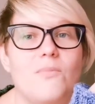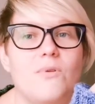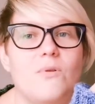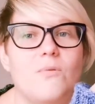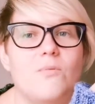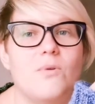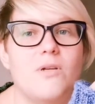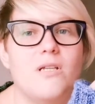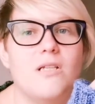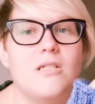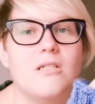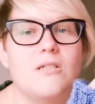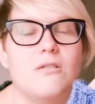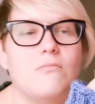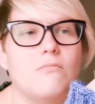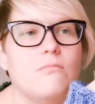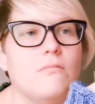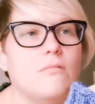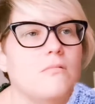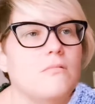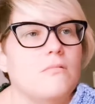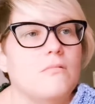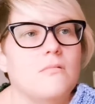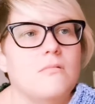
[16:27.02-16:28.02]
which
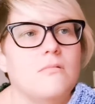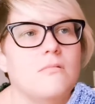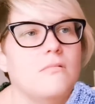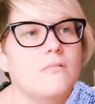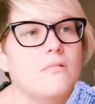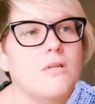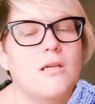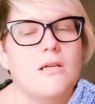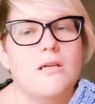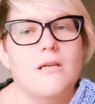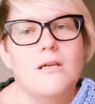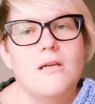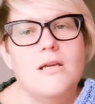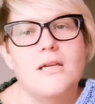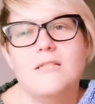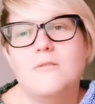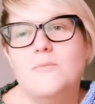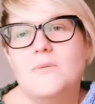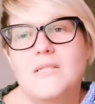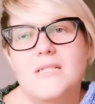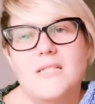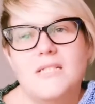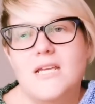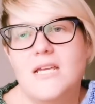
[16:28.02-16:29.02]
it's
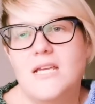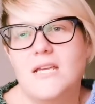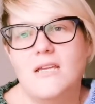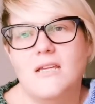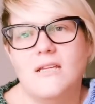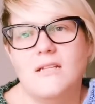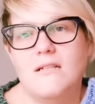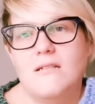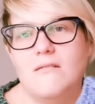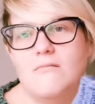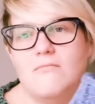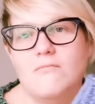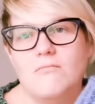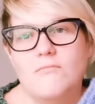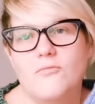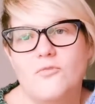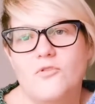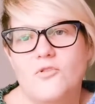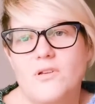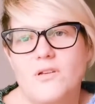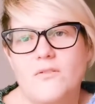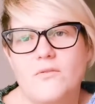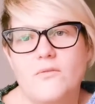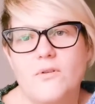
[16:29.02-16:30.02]
been sitting in
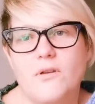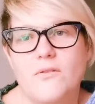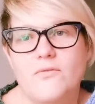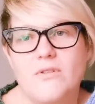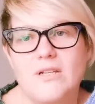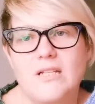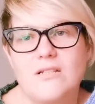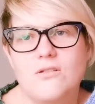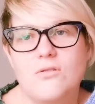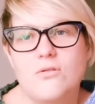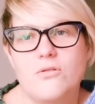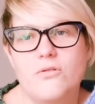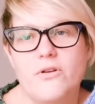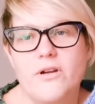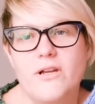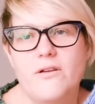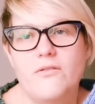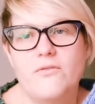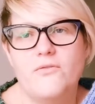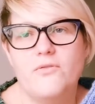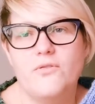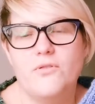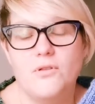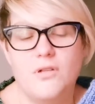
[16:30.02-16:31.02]
Victoria
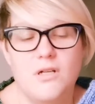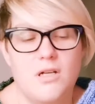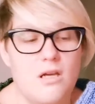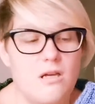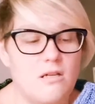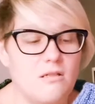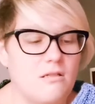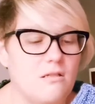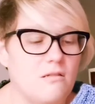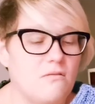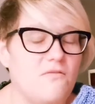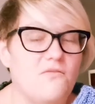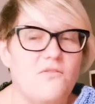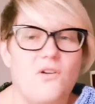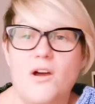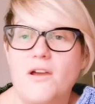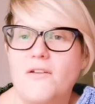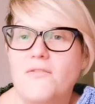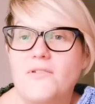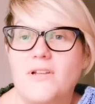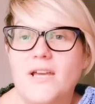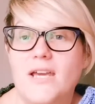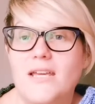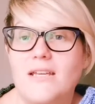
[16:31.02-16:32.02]
for the last
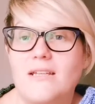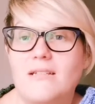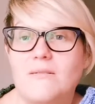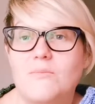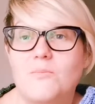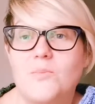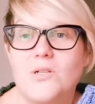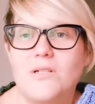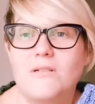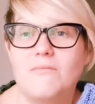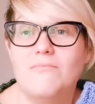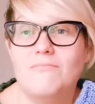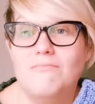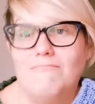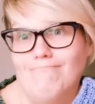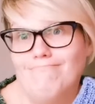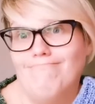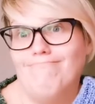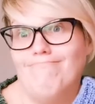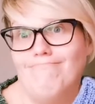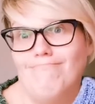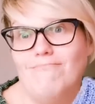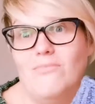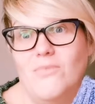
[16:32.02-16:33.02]
5 days, but
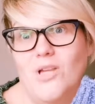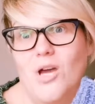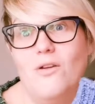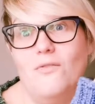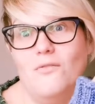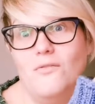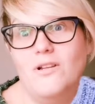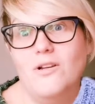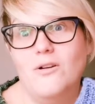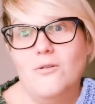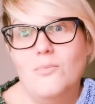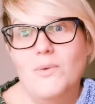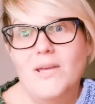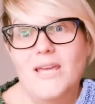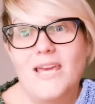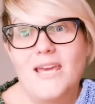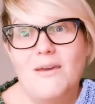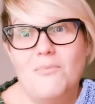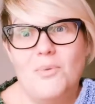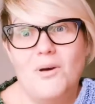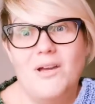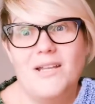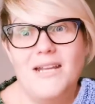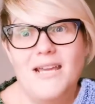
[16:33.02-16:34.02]
hopefully it'll be
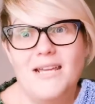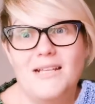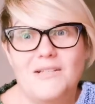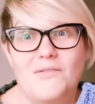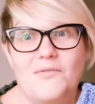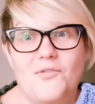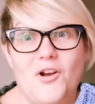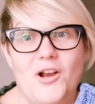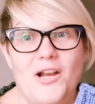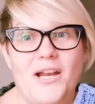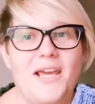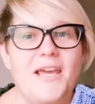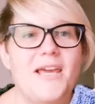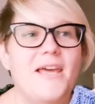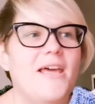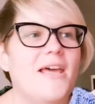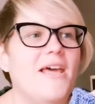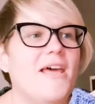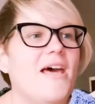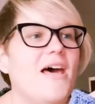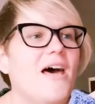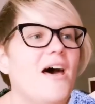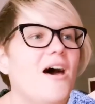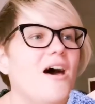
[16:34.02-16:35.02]
here by next Friday.
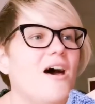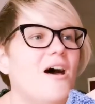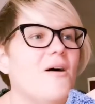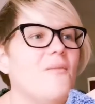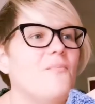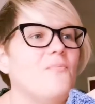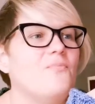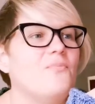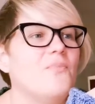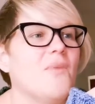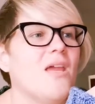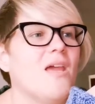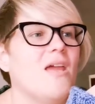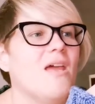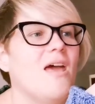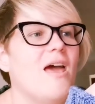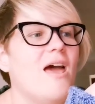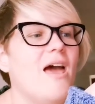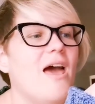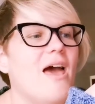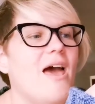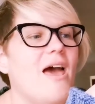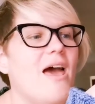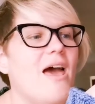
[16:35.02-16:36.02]

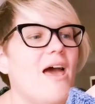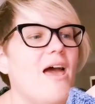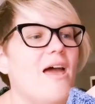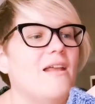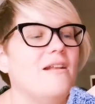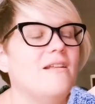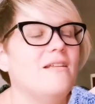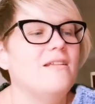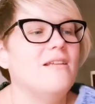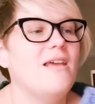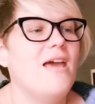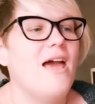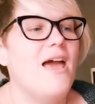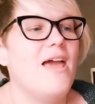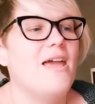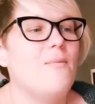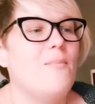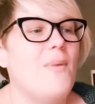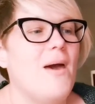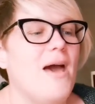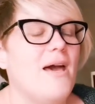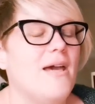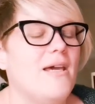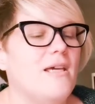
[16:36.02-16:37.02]
And a
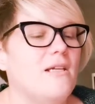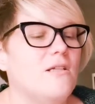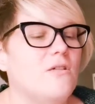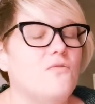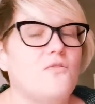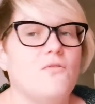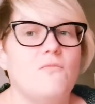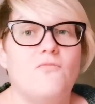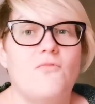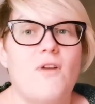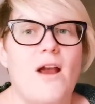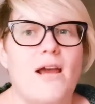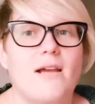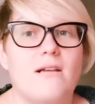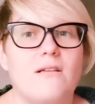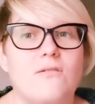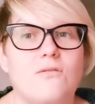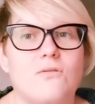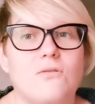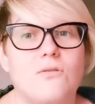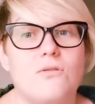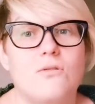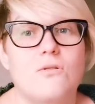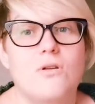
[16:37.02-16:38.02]
package from
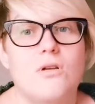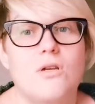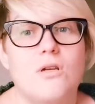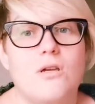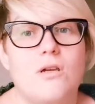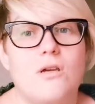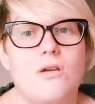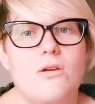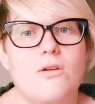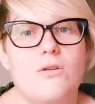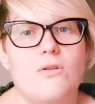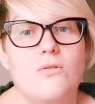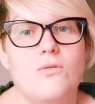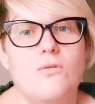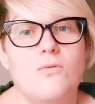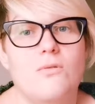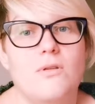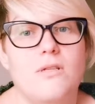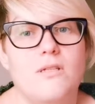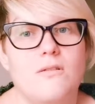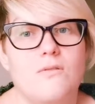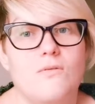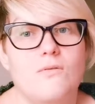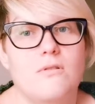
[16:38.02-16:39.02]
Raxor, who
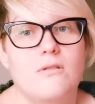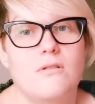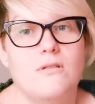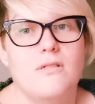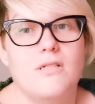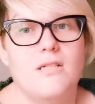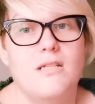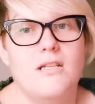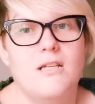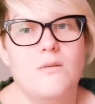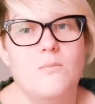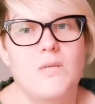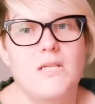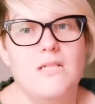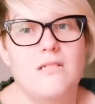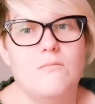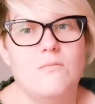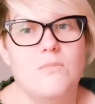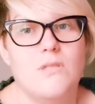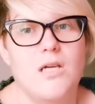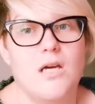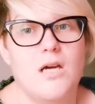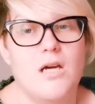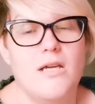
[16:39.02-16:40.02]
is also sending me
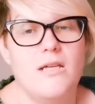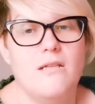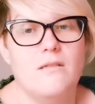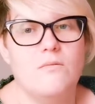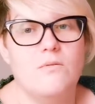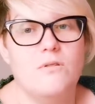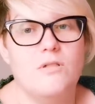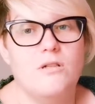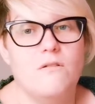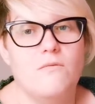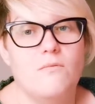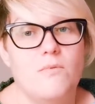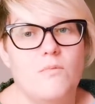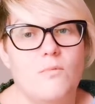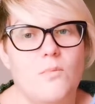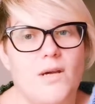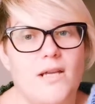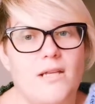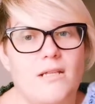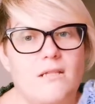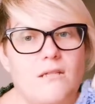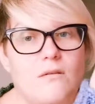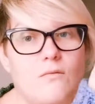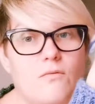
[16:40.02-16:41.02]
some dyes, which I've been
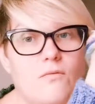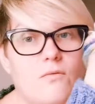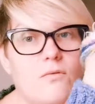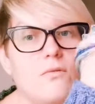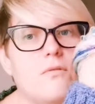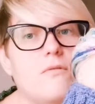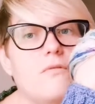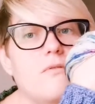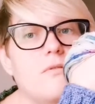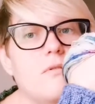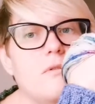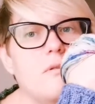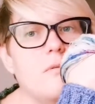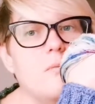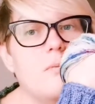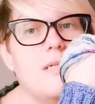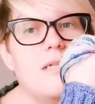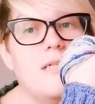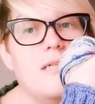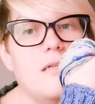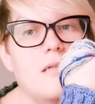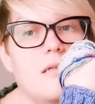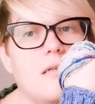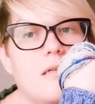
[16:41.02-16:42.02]
waiting for a week.